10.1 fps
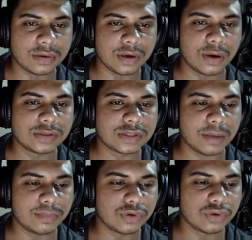Now it's
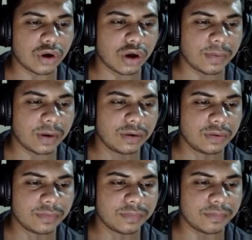time to talk about
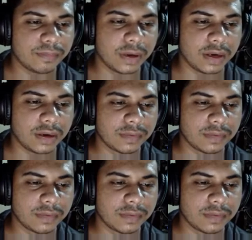bin.